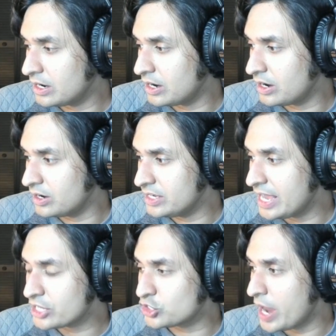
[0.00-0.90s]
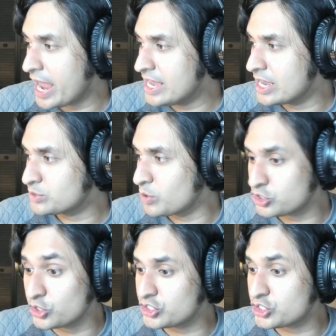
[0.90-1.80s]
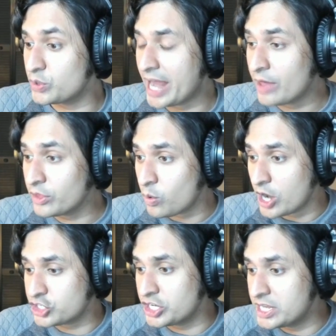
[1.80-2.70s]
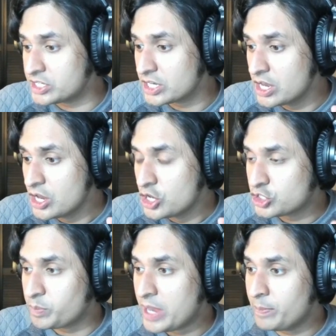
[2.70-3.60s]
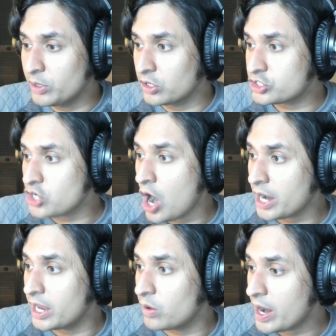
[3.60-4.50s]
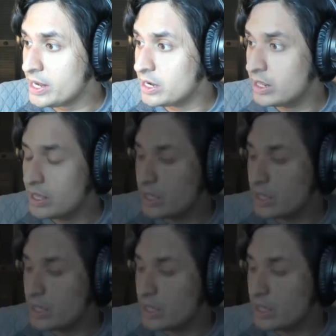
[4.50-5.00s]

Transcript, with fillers: Uh yeah, so hey Gizmo. So so now the question is so people are talking, right?